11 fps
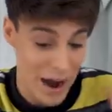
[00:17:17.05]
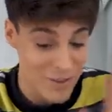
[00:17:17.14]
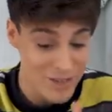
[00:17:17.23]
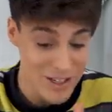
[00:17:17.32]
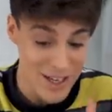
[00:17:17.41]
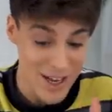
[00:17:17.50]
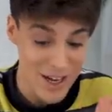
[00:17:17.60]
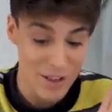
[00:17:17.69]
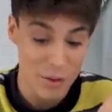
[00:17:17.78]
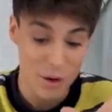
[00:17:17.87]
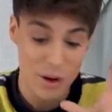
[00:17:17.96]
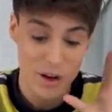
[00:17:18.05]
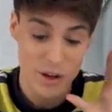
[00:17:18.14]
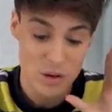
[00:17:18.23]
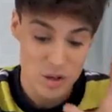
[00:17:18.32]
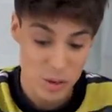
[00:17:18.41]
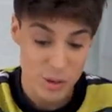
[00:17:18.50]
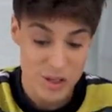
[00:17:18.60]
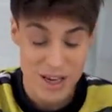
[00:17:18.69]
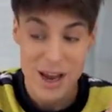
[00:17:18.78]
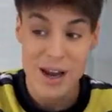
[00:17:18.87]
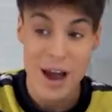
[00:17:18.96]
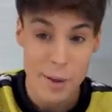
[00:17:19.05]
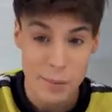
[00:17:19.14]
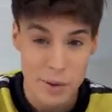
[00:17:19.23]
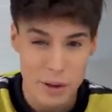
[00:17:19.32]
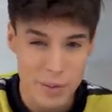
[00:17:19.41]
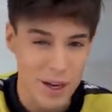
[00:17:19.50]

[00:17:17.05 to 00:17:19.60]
I've decided that we're gonna juice an apple